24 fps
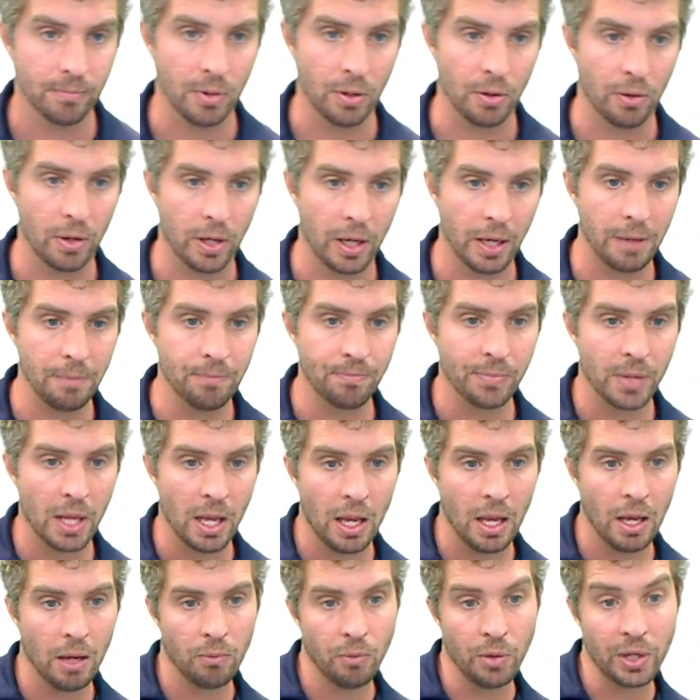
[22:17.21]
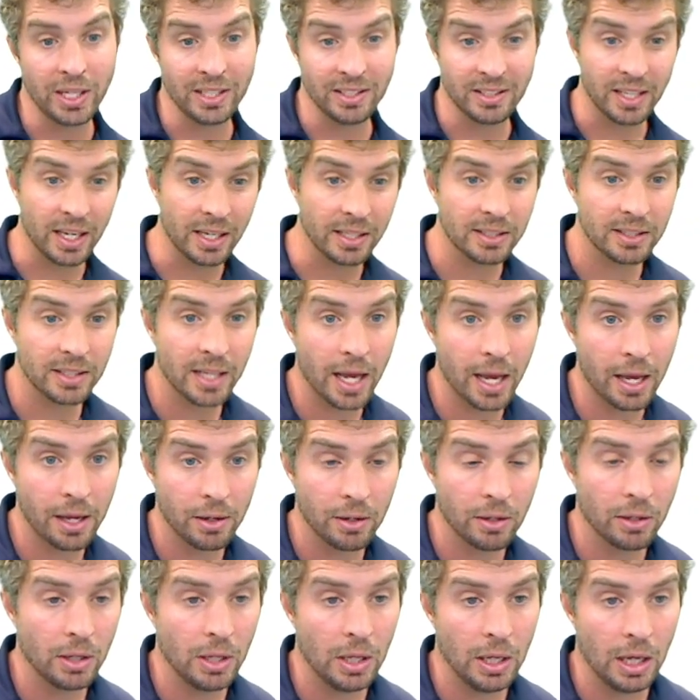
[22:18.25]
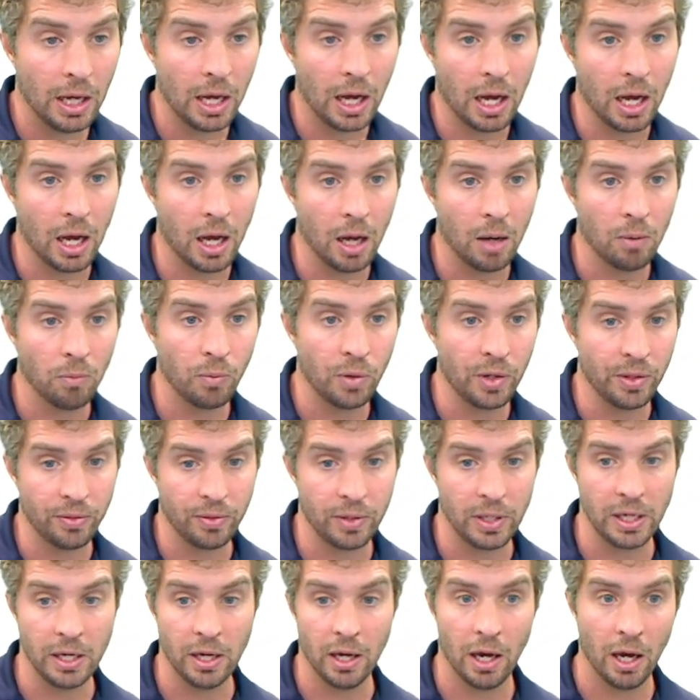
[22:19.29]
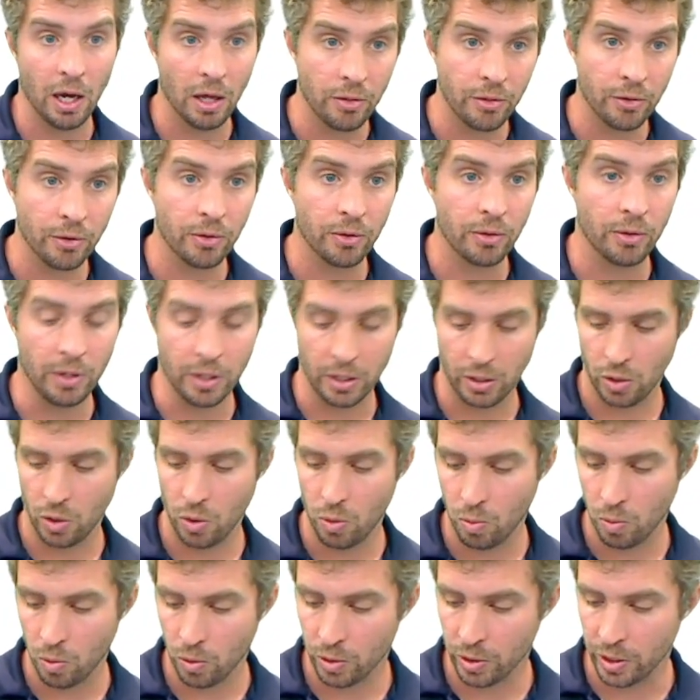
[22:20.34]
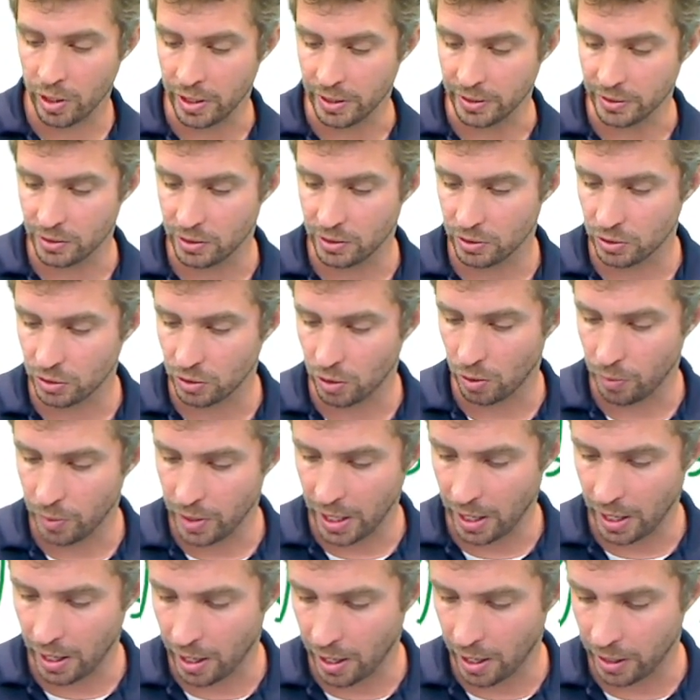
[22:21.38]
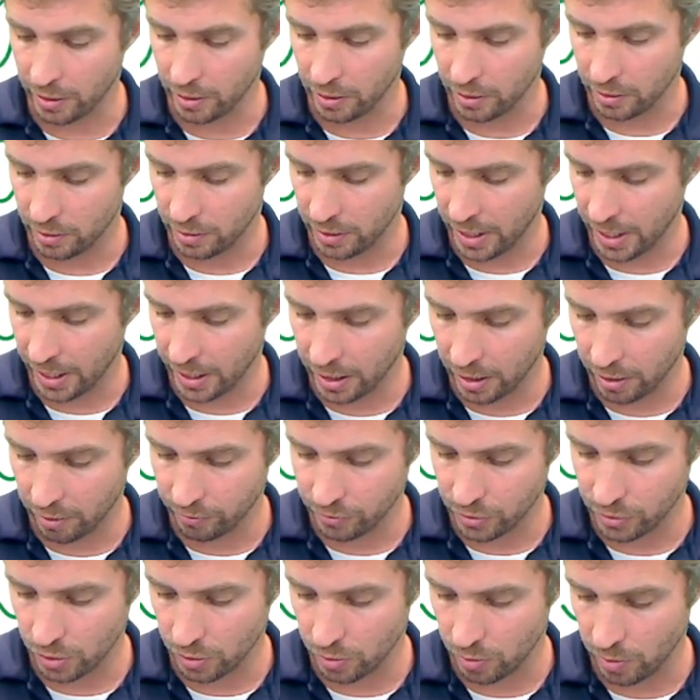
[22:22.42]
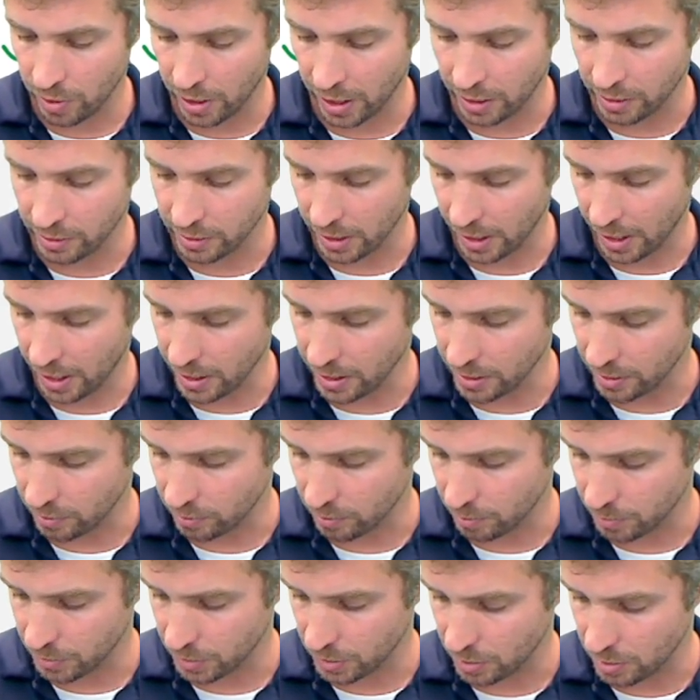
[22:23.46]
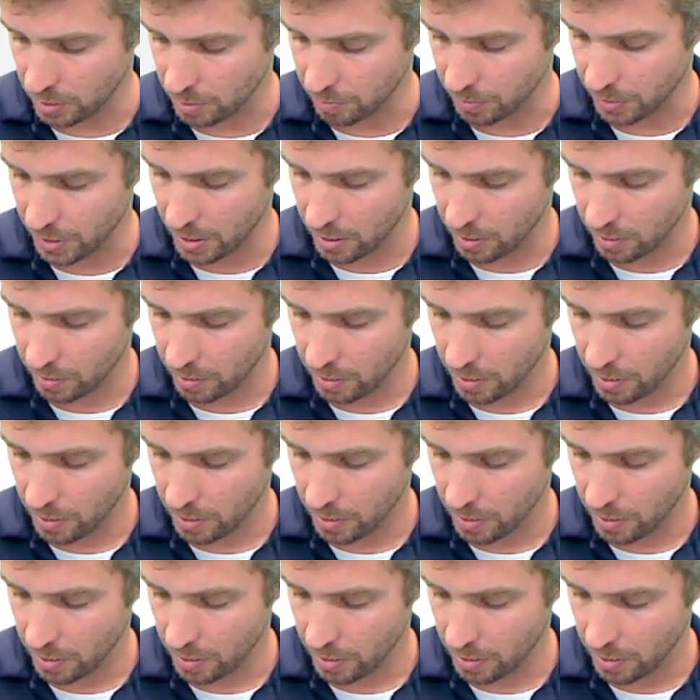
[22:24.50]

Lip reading: Okay, we can test that with the other coordinates. So we had negative 2 and 8. Oops, excuse me.